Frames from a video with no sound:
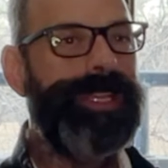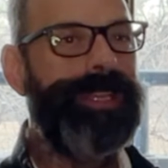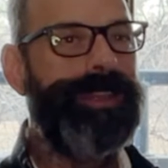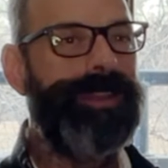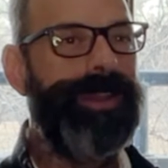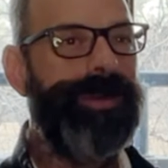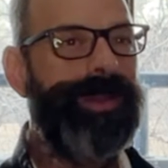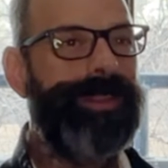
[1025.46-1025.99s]
and
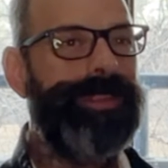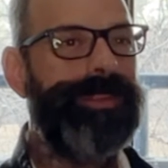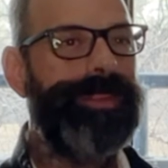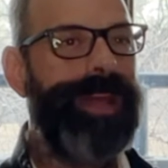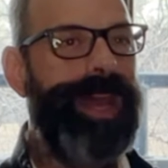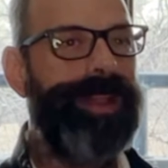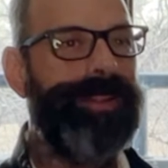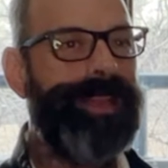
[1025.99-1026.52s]
going through
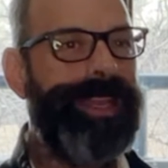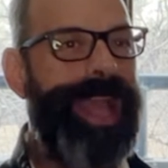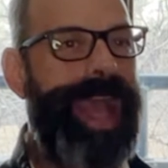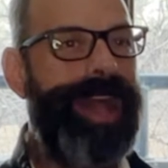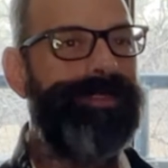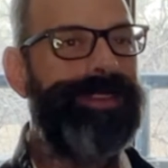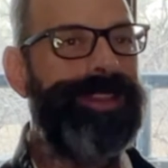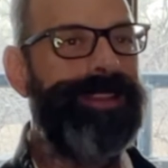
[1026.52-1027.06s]
that. Like
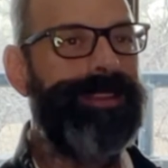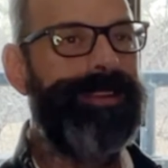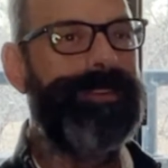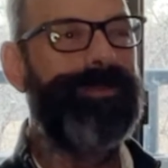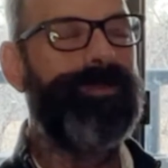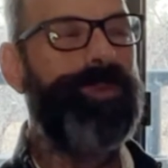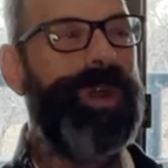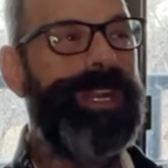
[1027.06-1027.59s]
having
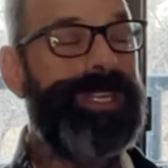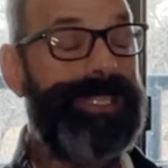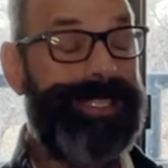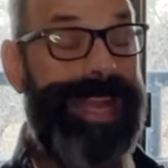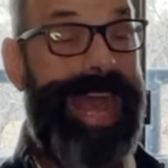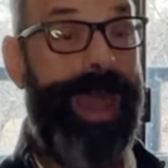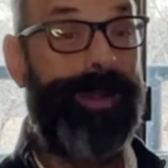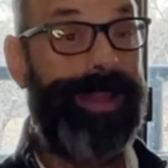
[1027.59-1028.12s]
what is
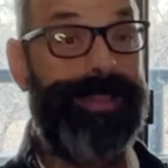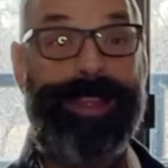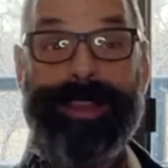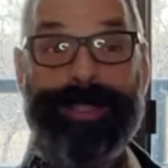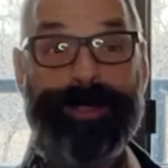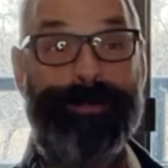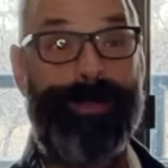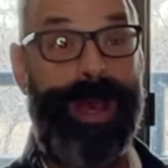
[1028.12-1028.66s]
now I think
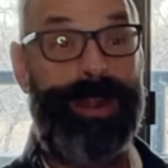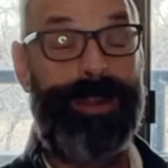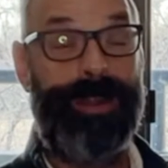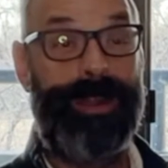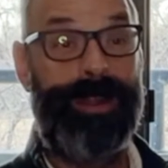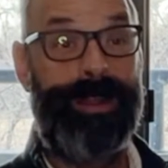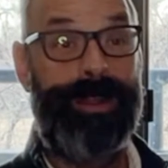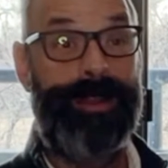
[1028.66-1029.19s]
is
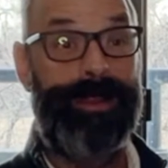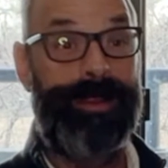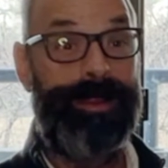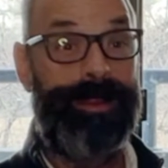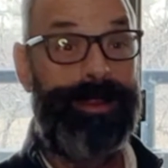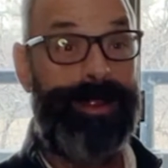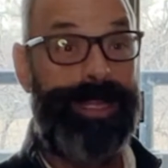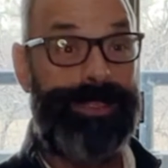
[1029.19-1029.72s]
better.
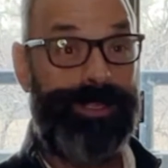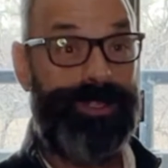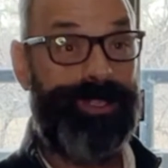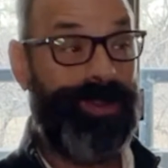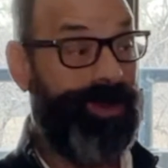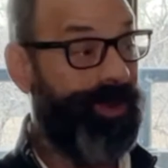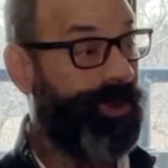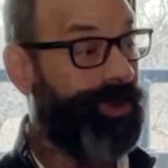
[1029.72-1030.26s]
It's a
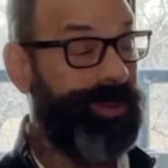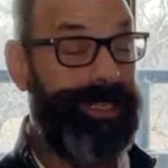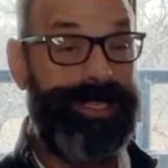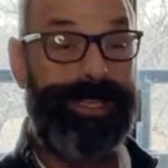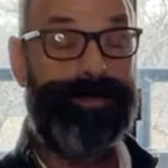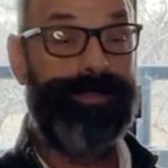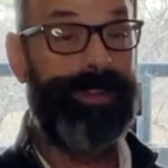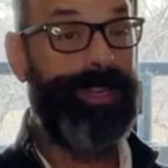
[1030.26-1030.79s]
totally
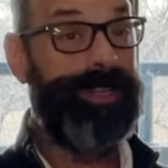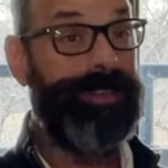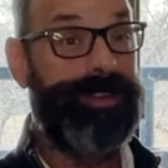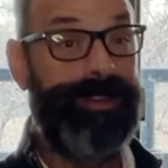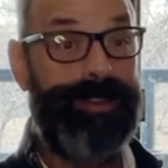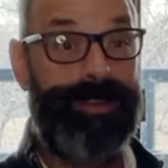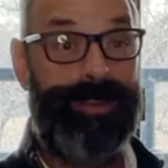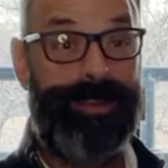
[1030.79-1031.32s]
different
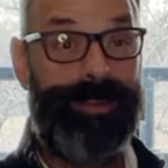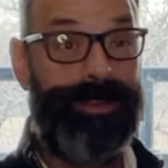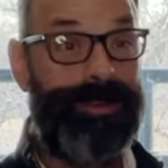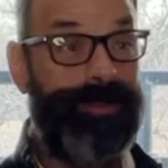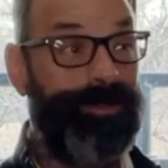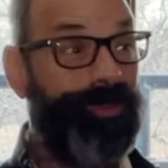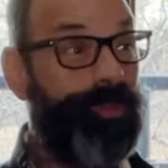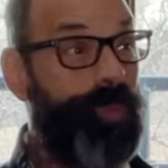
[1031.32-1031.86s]

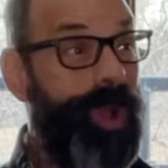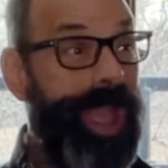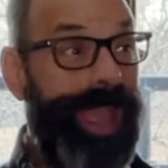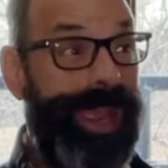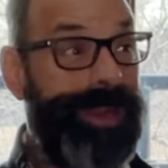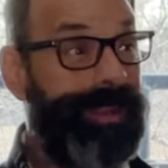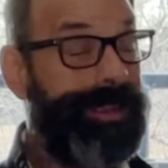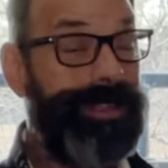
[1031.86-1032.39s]

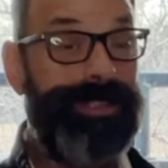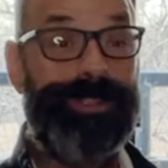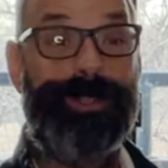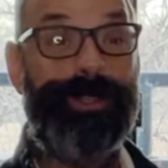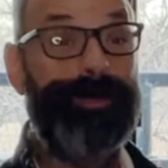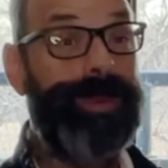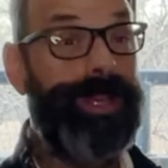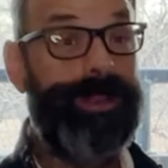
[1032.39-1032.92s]
way to
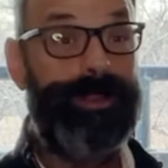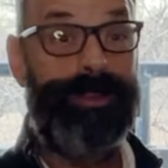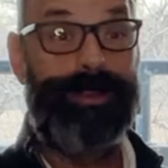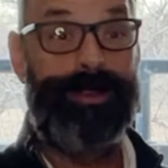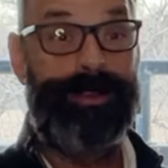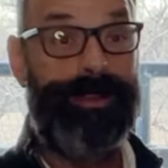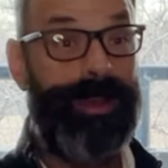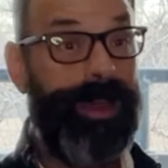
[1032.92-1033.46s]
consume it
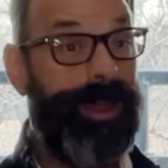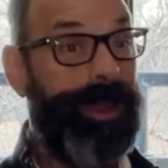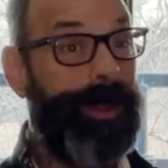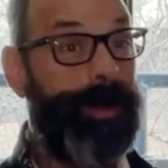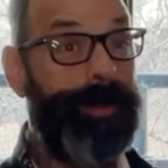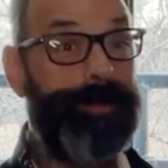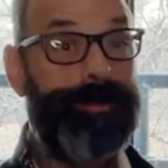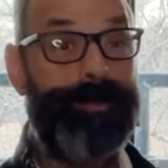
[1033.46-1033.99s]

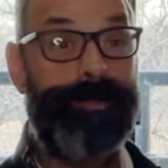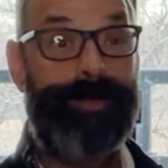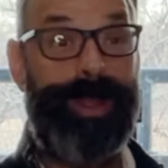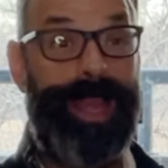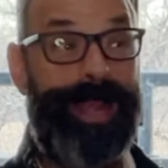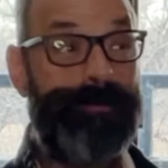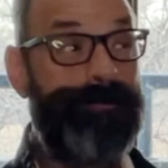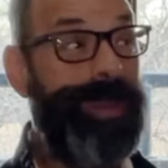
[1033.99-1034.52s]
and
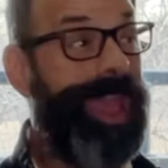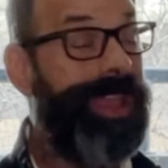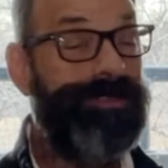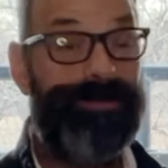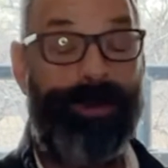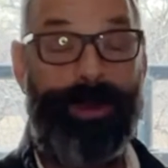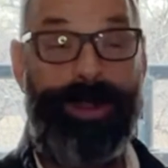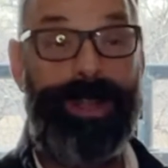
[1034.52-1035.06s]
pay
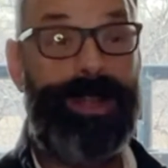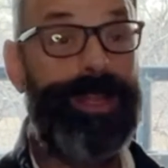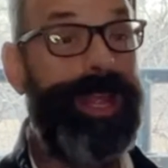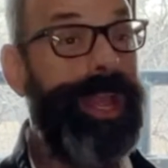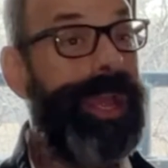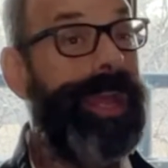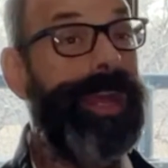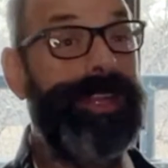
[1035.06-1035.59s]
for it
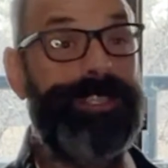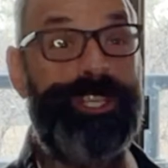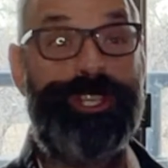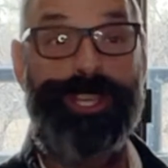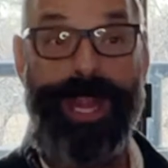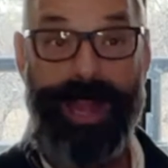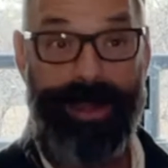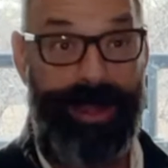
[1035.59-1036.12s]
and
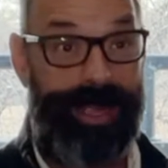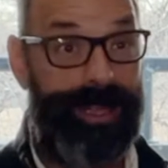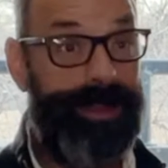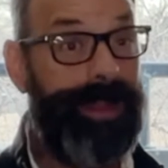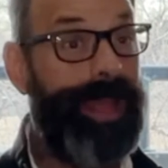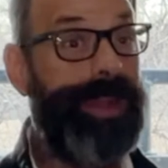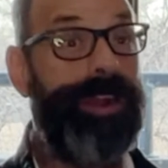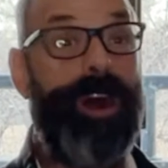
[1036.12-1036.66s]
share it
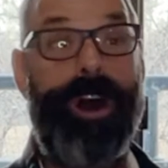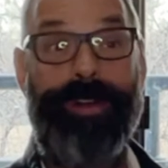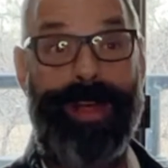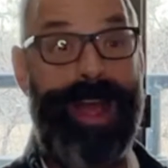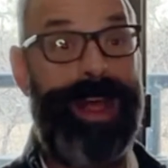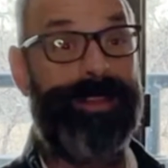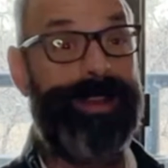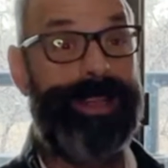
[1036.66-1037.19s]
and all
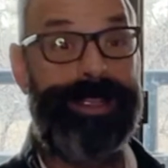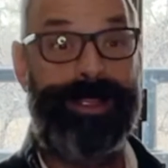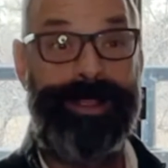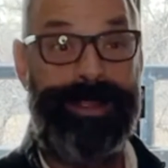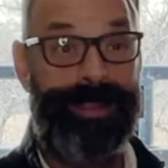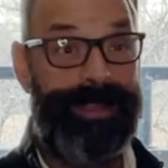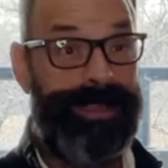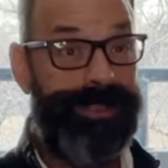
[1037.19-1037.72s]
that. Like
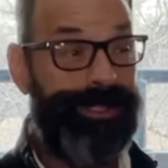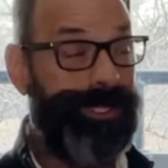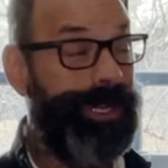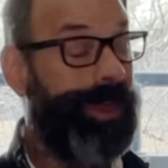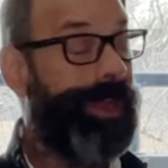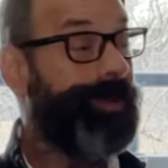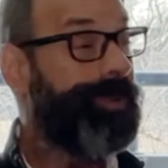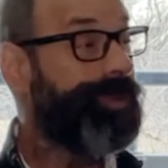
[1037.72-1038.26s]

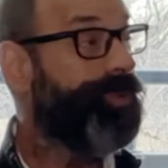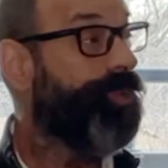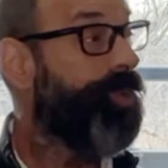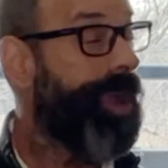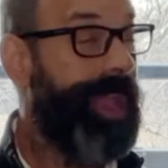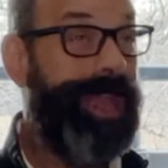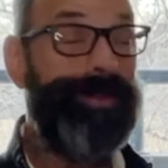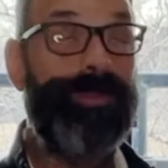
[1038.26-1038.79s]
sharing was
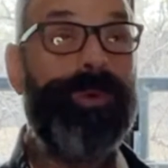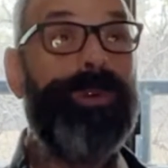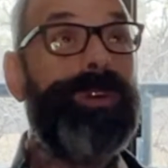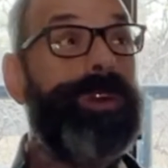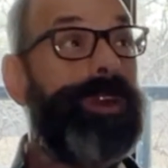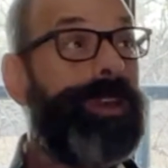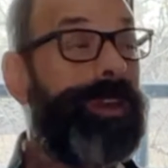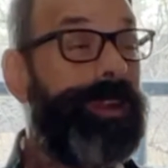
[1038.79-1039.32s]
way
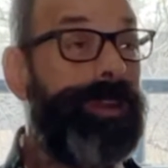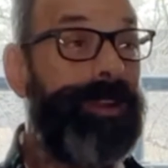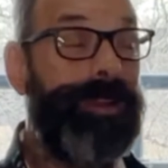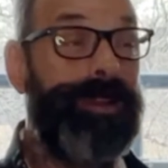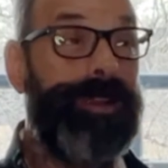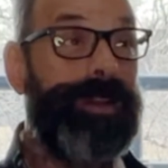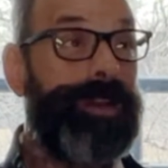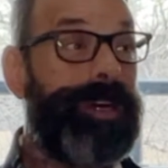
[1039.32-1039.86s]
more
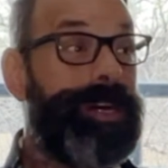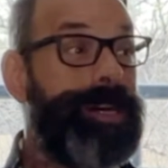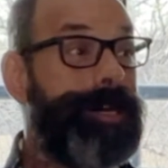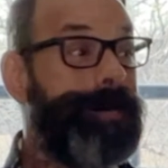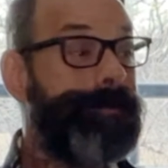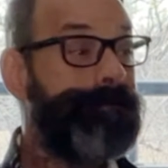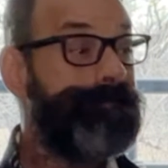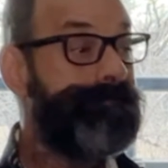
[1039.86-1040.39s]
high